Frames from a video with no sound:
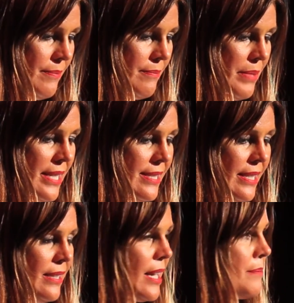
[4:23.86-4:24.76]
but as
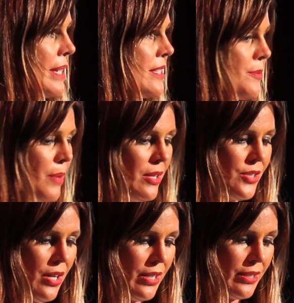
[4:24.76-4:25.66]
Eli made small
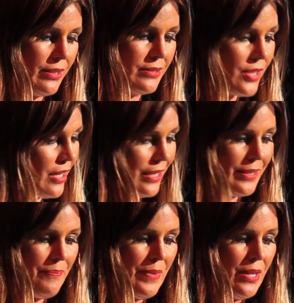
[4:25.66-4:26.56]
talk,
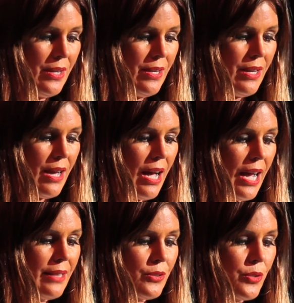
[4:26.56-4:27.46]

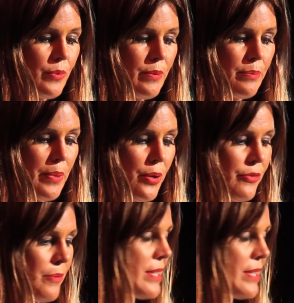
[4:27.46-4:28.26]
I learned we were both from the